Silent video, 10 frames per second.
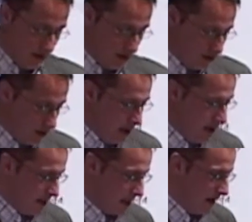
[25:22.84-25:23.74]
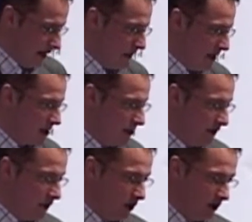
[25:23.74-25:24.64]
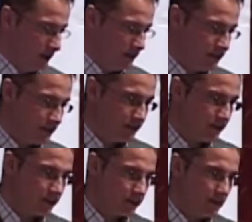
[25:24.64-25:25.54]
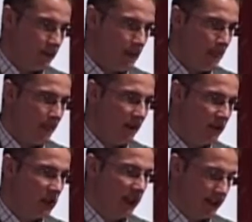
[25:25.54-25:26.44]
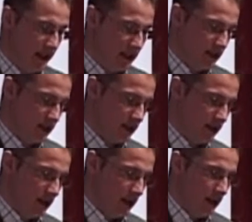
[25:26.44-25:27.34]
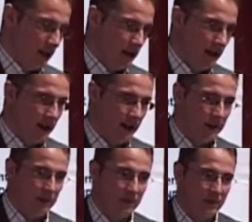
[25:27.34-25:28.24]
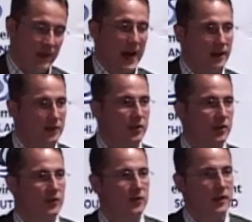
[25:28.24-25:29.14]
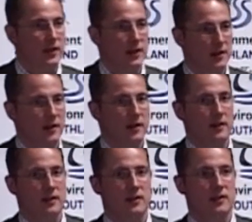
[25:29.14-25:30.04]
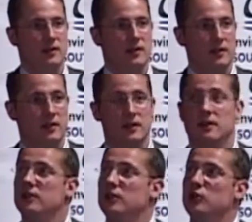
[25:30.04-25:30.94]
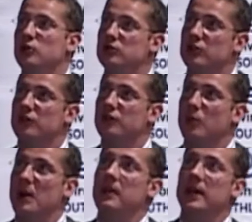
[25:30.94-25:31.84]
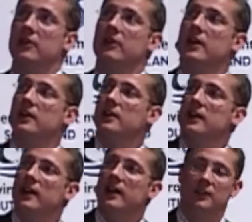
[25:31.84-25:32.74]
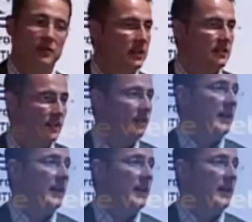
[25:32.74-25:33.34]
3D, as I mentioned before, visualizations now sort of in the new sort of web era have reached a new